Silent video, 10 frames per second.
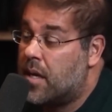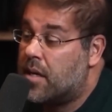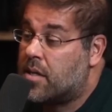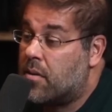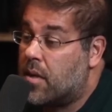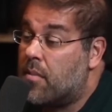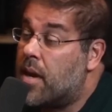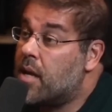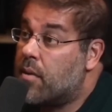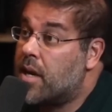So there are
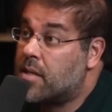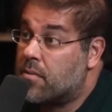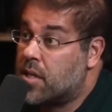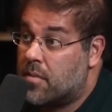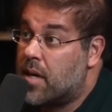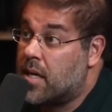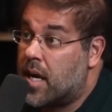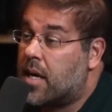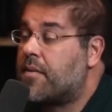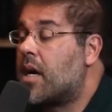many ways in which he might
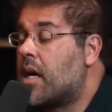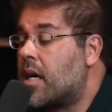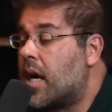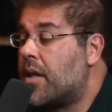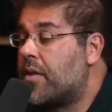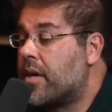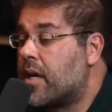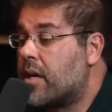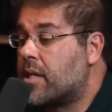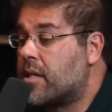not have died. I
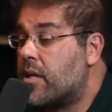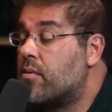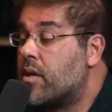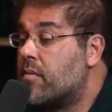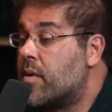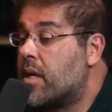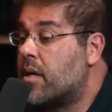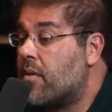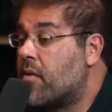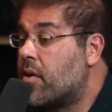think it still would have been
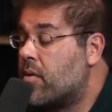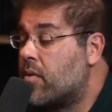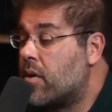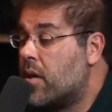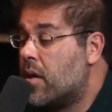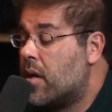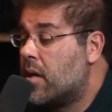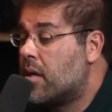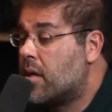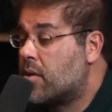a difficult
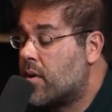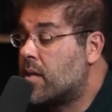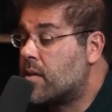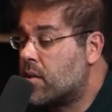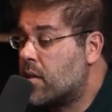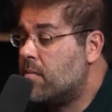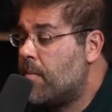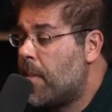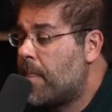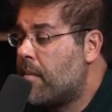transition,
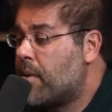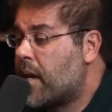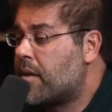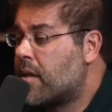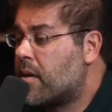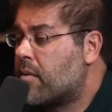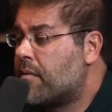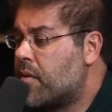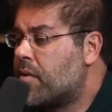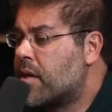But I think there were
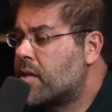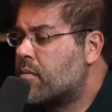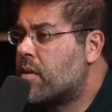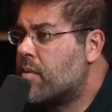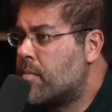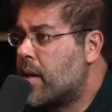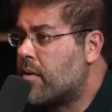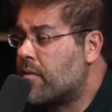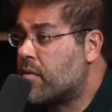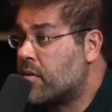a few things that would have been
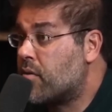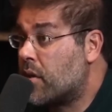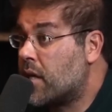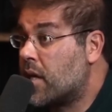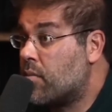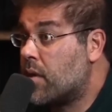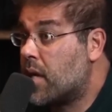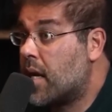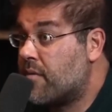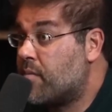better. First of all, Lincoln would
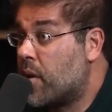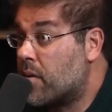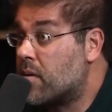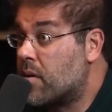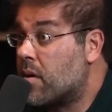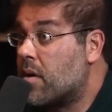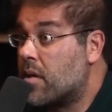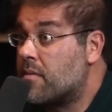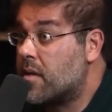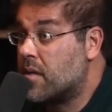not have pardoned
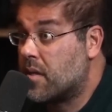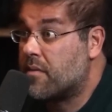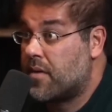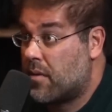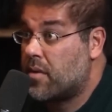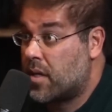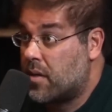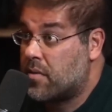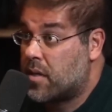all of these Confederate leaders